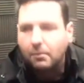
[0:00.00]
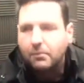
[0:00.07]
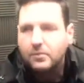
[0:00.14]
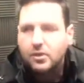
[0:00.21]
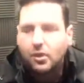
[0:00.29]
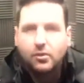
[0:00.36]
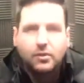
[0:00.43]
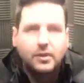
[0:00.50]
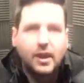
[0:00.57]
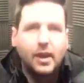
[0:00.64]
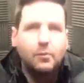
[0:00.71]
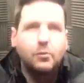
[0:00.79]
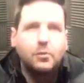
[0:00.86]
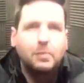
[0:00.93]
So
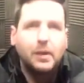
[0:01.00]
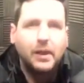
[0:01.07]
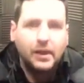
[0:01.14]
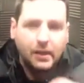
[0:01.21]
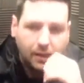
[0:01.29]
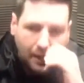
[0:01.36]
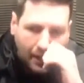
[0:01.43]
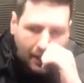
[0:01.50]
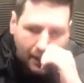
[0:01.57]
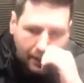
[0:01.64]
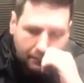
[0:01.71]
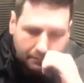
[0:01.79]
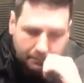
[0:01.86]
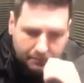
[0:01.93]
that would be
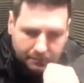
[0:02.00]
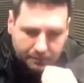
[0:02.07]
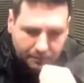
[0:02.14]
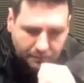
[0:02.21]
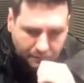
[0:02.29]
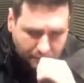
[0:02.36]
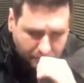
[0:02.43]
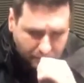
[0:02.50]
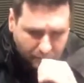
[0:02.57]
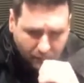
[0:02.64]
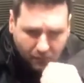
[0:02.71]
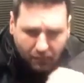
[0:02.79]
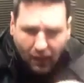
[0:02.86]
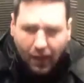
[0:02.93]

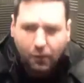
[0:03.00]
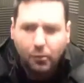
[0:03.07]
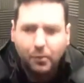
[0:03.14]
that